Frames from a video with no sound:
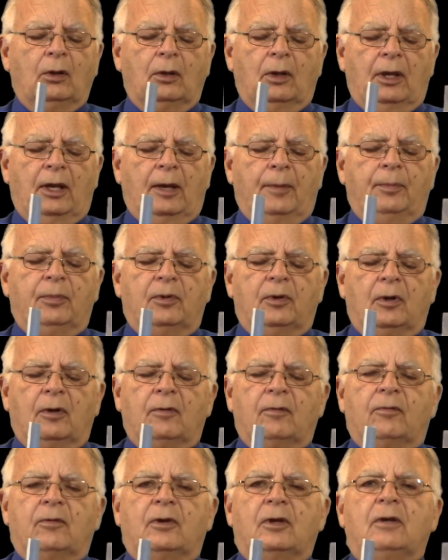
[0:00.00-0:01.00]
lamp
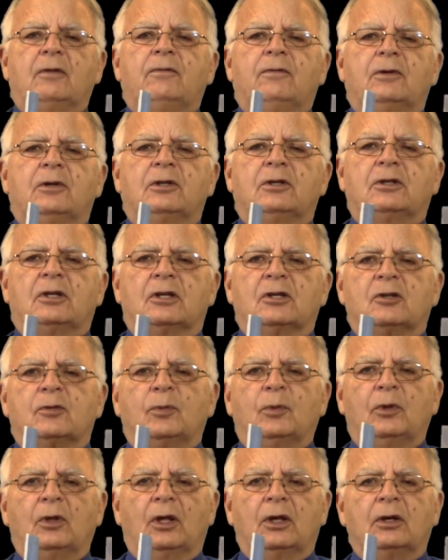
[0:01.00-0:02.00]
of
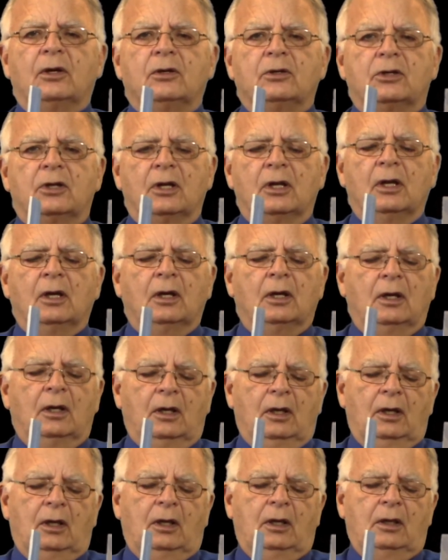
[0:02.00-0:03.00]
infinitesimal energy
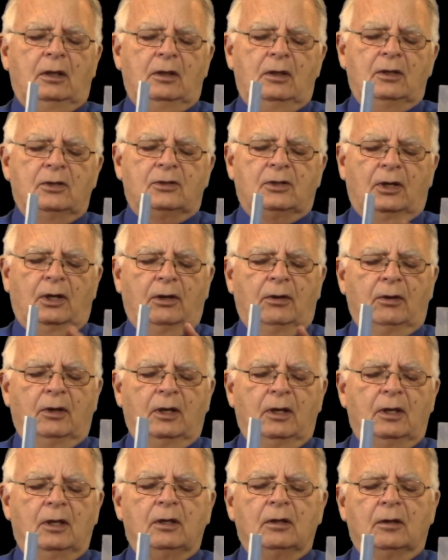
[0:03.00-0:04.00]
in this area
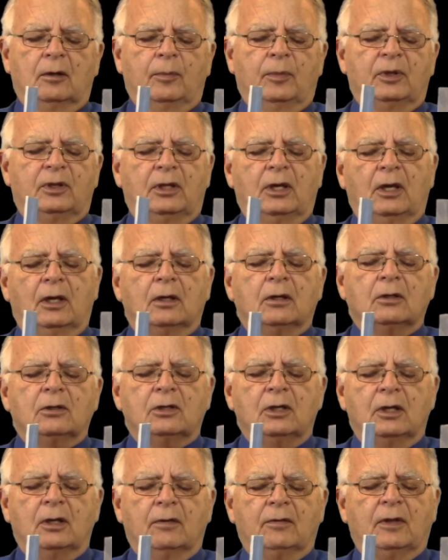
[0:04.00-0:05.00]
here, but the
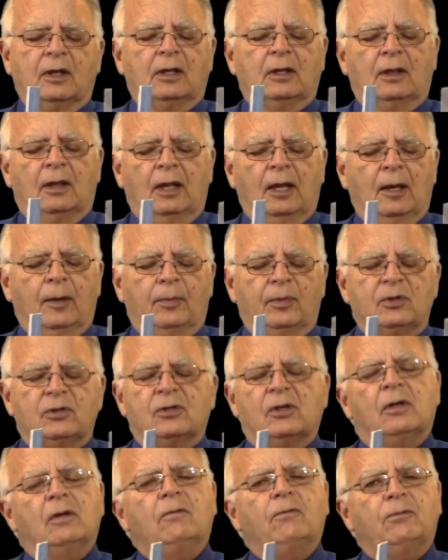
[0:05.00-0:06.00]
energy of that lamp is
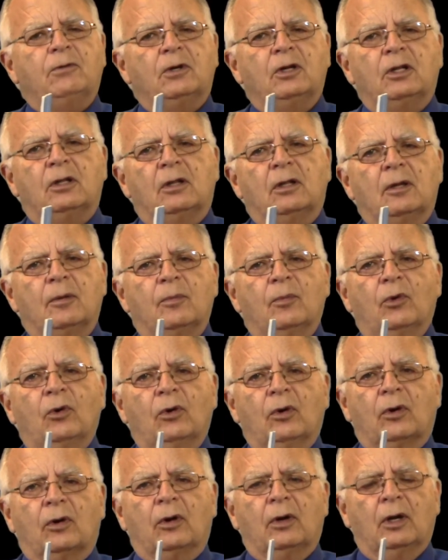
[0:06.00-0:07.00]
infinitely
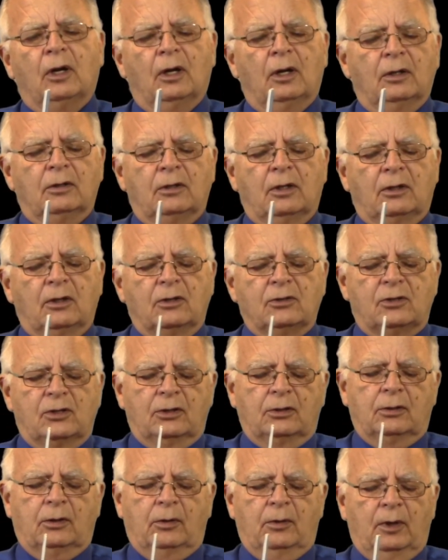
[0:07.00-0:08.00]
more than the
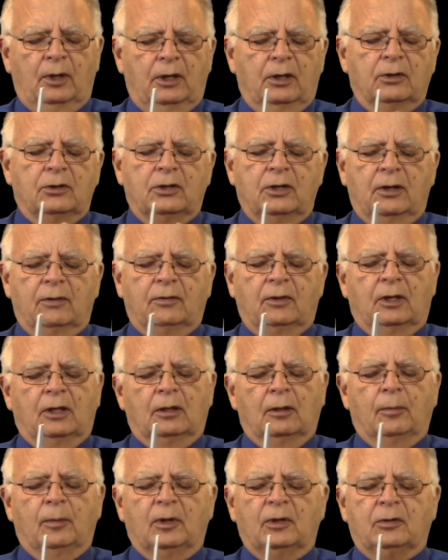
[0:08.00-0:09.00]
zero energy of the
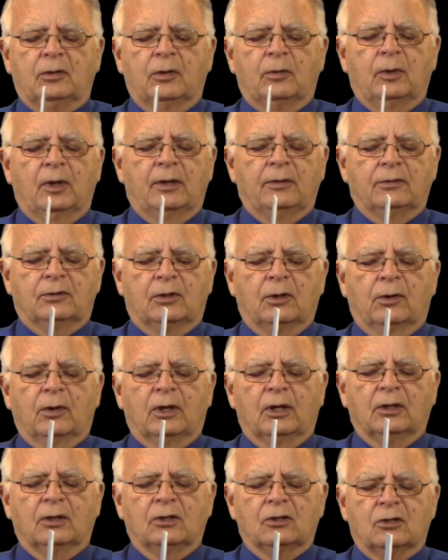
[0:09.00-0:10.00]
elementary waves going
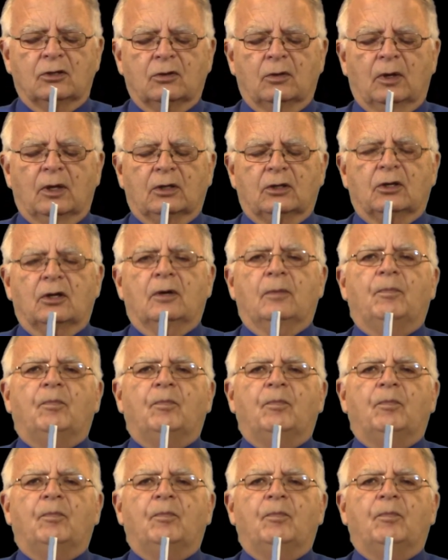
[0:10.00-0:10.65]
in this direction.